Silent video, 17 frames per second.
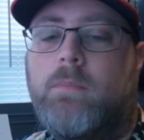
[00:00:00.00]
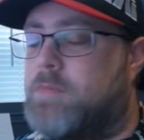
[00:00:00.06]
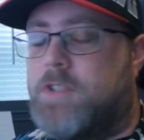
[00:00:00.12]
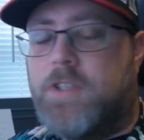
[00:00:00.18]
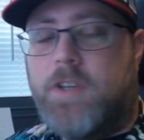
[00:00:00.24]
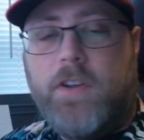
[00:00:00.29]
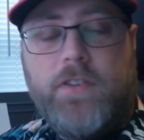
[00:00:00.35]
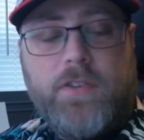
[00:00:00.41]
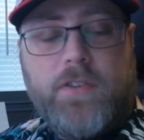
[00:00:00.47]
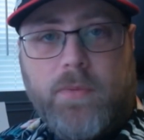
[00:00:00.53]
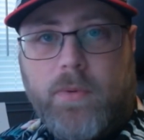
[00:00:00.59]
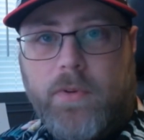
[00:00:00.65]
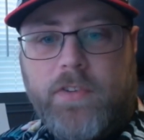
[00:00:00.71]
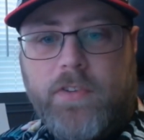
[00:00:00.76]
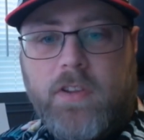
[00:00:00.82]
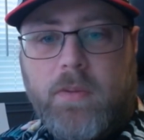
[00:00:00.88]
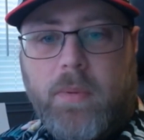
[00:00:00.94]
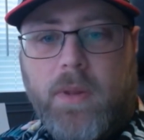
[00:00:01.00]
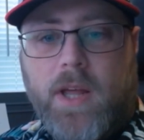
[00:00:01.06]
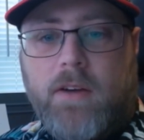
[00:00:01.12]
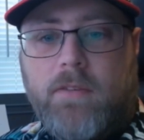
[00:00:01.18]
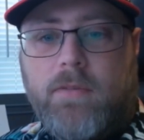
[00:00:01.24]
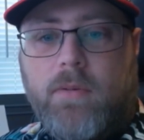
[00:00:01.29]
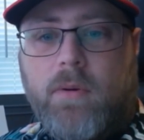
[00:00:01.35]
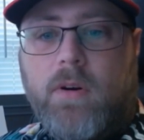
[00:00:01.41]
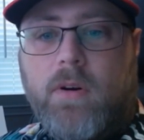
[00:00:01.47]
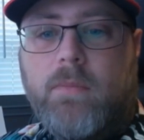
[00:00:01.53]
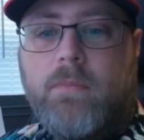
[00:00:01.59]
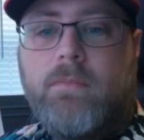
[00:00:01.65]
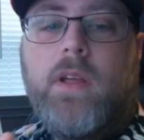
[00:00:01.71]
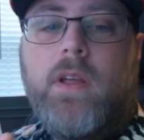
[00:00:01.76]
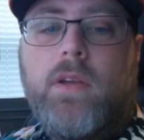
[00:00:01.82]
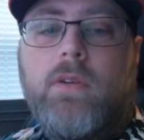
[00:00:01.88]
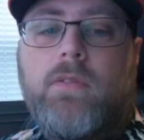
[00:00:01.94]
Just the rules of the platform.
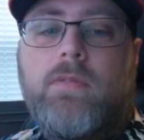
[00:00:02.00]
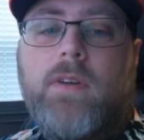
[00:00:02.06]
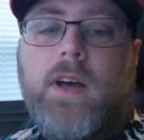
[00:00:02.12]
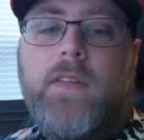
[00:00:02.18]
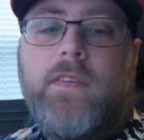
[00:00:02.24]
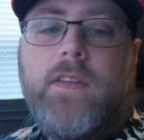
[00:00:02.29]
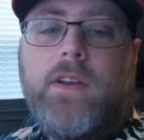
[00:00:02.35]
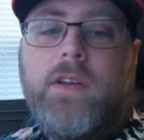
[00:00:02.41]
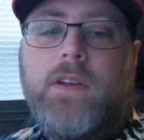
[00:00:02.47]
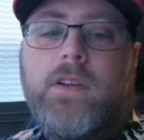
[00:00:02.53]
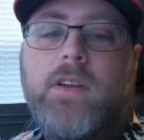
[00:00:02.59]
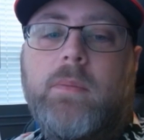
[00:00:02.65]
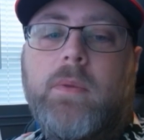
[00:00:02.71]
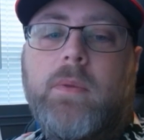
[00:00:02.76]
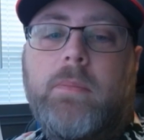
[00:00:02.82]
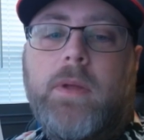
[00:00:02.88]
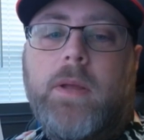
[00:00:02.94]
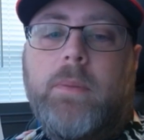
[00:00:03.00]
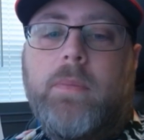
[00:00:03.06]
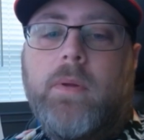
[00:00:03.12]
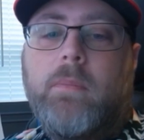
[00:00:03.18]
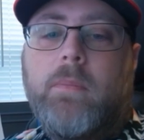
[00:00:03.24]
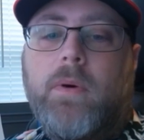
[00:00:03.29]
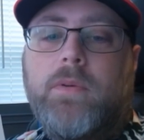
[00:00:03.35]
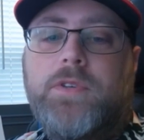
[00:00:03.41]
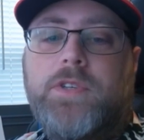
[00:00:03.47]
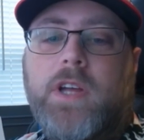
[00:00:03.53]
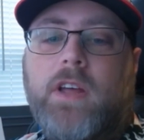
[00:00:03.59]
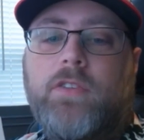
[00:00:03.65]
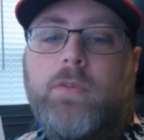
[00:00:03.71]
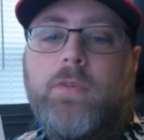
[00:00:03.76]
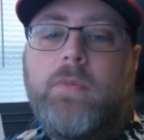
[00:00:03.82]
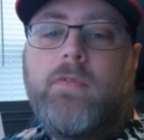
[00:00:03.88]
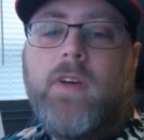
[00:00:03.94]
You'll find that a good number of people in both channels
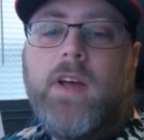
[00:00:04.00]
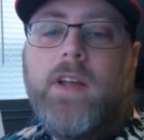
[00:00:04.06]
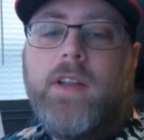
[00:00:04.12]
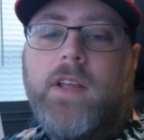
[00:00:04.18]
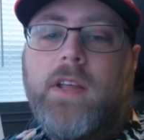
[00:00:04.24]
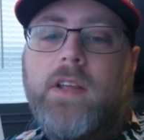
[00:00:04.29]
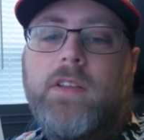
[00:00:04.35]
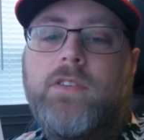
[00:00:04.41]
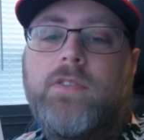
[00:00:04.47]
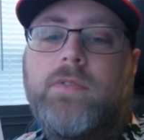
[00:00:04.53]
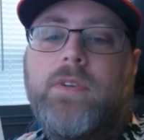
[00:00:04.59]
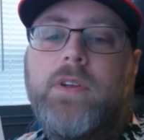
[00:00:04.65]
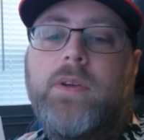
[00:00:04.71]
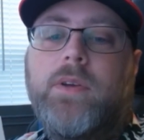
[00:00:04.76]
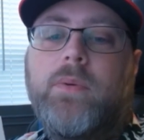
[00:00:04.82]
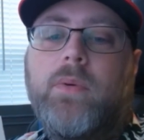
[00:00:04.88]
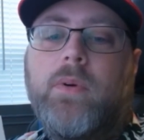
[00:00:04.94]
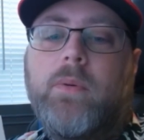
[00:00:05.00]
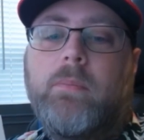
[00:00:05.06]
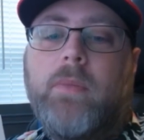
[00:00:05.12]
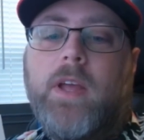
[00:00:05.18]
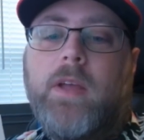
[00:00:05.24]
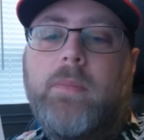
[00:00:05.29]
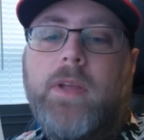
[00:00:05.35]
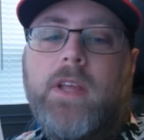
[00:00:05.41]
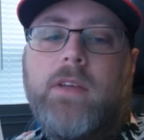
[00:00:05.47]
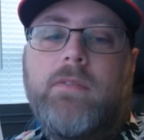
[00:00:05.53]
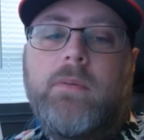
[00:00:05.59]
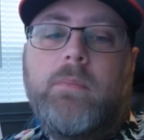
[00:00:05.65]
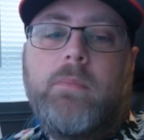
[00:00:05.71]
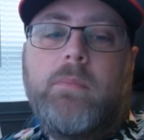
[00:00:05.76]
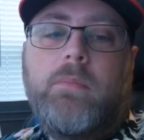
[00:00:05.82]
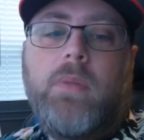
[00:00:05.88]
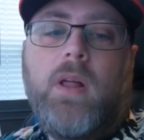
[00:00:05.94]
will provide hints for you or maybe
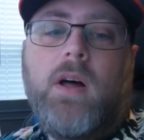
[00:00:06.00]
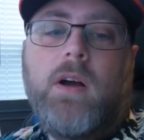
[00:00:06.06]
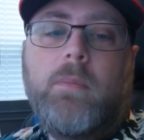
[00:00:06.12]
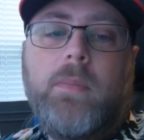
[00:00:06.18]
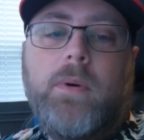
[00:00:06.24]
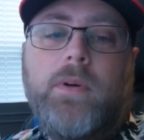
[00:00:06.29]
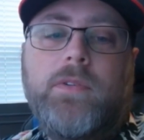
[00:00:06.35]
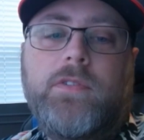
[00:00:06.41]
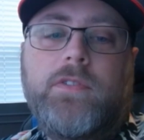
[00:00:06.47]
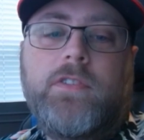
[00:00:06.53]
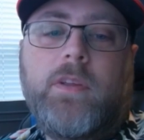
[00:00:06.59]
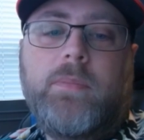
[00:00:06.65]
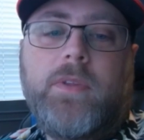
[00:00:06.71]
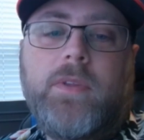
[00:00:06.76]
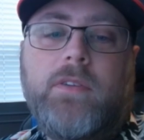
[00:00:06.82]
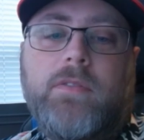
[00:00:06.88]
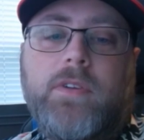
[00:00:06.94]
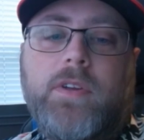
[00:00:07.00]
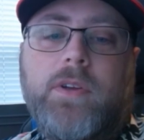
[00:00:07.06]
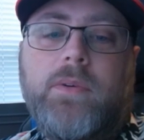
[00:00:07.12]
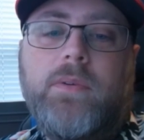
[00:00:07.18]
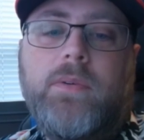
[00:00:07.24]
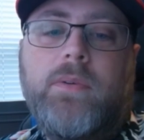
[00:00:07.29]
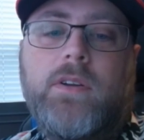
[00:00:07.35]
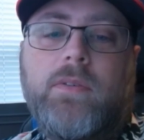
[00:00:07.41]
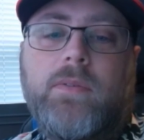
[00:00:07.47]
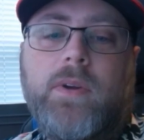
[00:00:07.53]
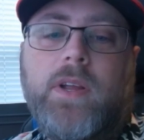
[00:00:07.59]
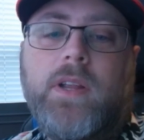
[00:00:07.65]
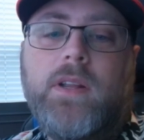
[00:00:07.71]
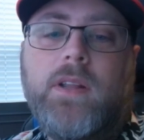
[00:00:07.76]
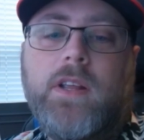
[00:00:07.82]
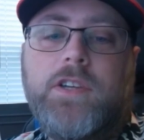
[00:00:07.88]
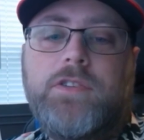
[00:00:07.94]
even blog posts or something for you to
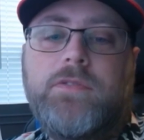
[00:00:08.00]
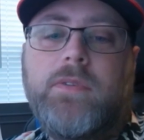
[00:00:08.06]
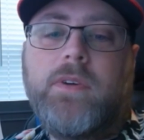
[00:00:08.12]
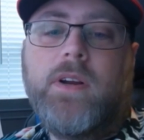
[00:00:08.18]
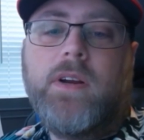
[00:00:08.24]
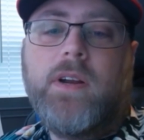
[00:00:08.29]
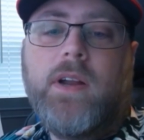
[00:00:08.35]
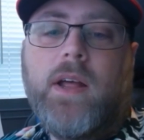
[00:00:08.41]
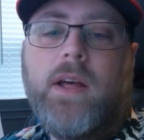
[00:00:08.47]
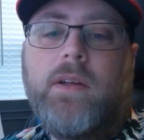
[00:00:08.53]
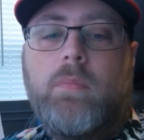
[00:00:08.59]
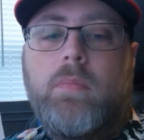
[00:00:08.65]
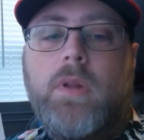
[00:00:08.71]
read and let you figure it out.